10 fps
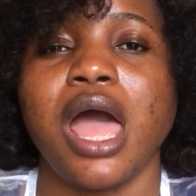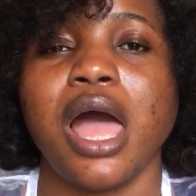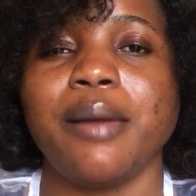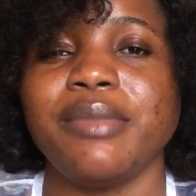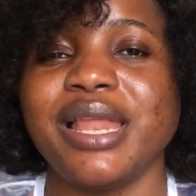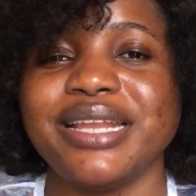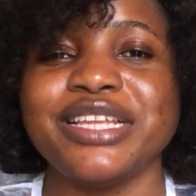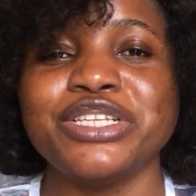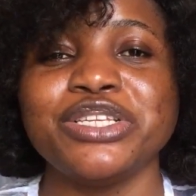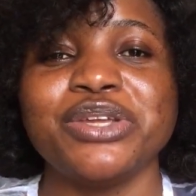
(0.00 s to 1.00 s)
I'm
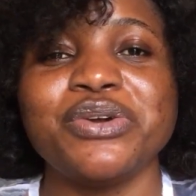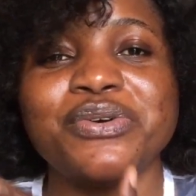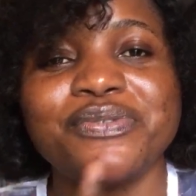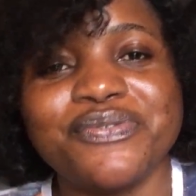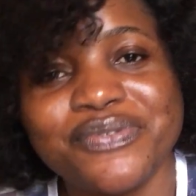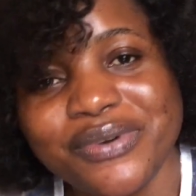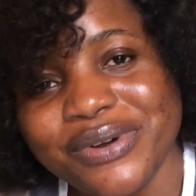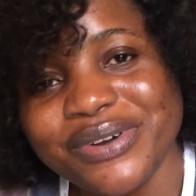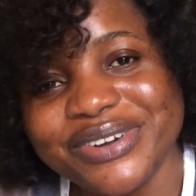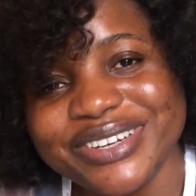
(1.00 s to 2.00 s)
learning new
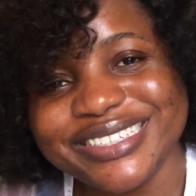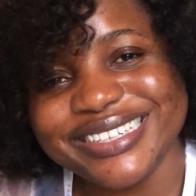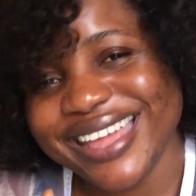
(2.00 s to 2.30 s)
food.